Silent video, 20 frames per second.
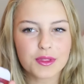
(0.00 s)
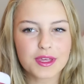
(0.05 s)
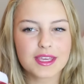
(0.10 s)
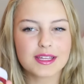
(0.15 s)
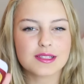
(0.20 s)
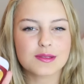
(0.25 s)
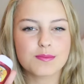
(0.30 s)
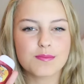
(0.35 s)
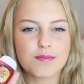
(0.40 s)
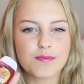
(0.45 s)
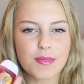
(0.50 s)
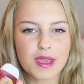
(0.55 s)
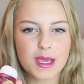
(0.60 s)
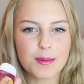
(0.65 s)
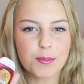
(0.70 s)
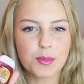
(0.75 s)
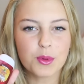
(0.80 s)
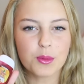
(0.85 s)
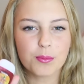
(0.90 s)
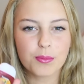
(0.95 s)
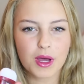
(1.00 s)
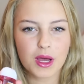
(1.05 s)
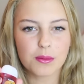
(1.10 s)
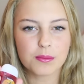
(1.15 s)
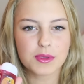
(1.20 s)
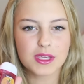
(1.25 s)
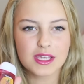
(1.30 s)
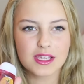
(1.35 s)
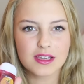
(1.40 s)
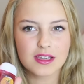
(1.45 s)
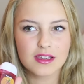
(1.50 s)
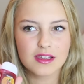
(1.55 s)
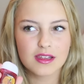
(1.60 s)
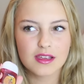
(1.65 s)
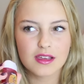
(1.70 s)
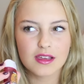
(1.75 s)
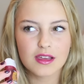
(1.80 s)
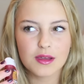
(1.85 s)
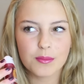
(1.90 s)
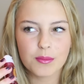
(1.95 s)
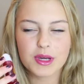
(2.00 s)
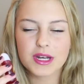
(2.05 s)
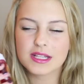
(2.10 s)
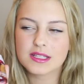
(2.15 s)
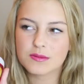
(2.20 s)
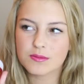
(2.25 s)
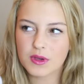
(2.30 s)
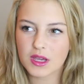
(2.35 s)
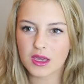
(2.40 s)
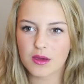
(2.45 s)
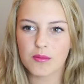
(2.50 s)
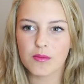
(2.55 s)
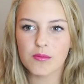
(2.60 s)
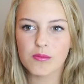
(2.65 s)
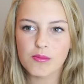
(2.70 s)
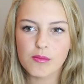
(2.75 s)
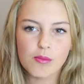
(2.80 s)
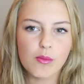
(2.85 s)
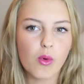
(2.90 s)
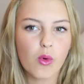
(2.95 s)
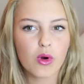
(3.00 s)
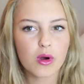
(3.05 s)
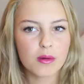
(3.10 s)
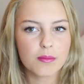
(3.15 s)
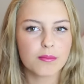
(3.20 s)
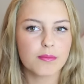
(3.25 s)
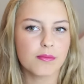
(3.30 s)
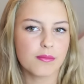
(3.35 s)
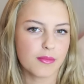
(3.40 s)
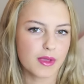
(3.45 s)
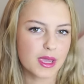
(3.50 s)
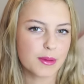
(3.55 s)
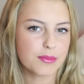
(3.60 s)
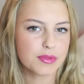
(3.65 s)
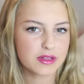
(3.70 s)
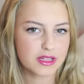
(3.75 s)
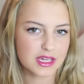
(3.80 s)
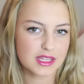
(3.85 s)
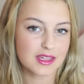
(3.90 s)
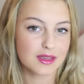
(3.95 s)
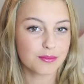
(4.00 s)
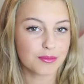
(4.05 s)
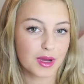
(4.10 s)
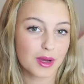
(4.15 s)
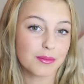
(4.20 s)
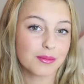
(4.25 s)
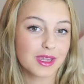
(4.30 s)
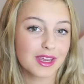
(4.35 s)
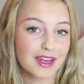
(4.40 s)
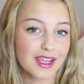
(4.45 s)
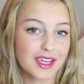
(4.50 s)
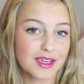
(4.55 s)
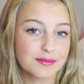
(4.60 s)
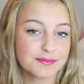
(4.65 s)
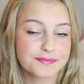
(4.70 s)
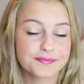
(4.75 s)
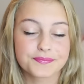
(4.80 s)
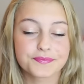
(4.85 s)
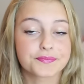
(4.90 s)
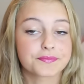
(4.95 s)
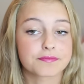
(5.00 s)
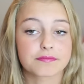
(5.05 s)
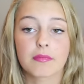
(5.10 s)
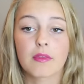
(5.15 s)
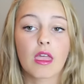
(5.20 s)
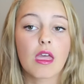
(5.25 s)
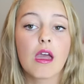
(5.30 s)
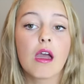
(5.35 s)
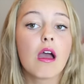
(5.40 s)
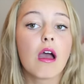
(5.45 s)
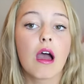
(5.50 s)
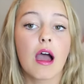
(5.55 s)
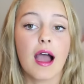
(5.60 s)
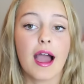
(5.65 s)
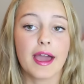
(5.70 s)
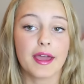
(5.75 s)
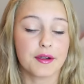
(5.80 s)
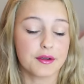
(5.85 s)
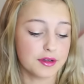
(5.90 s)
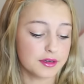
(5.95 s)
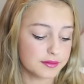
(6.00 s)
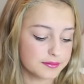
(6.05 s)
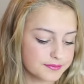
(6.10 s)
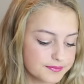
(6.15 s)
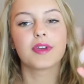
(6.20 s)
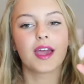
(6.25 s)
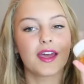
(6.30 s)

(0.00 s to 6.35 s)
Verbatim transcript: Like it's maple pumpkin, but it's like more mapley than pumpkiny. I don't know.